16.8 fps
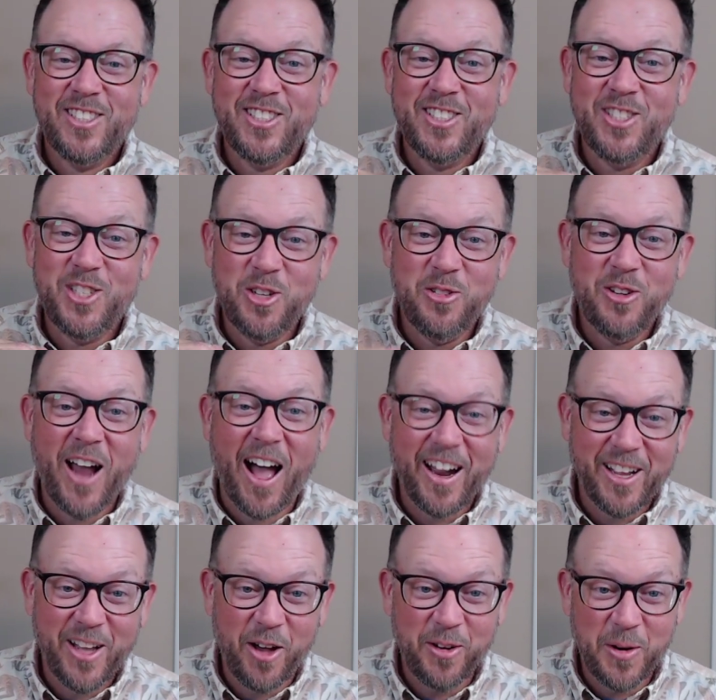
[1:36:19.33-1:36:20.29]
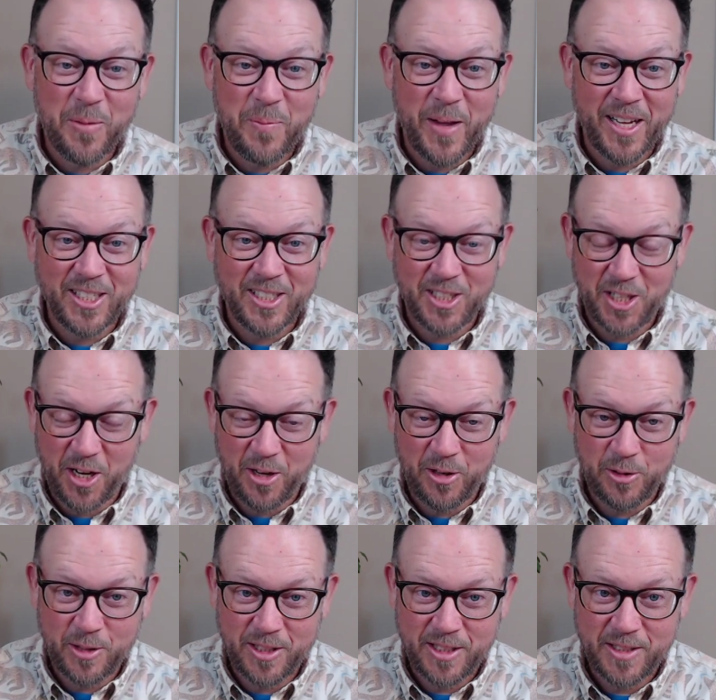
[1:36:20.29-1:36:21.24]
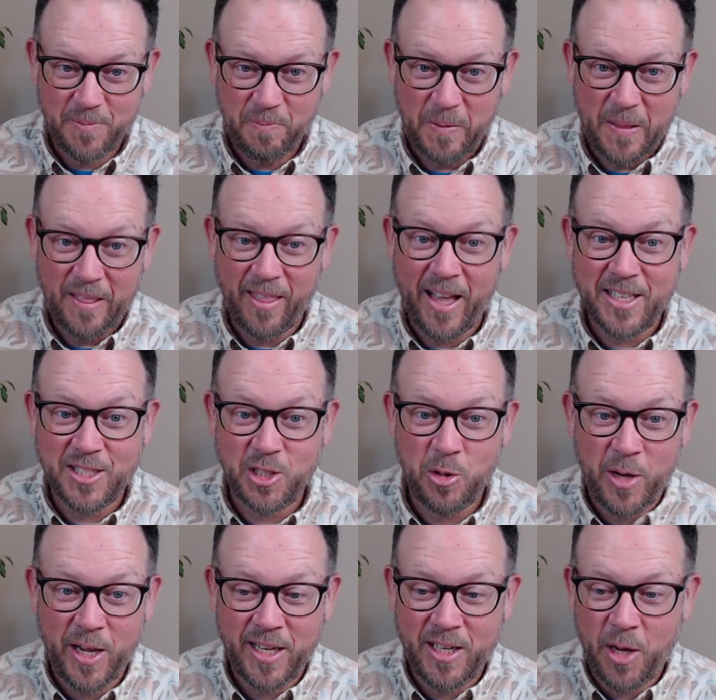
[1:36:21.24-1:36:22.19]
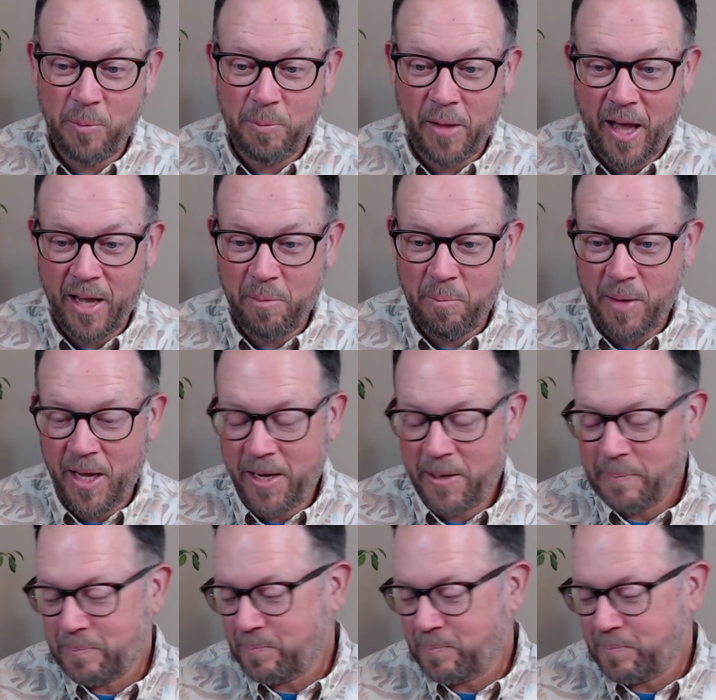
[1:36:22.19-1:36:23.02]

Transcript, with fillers: Do not go to pin shows lest you end up like me.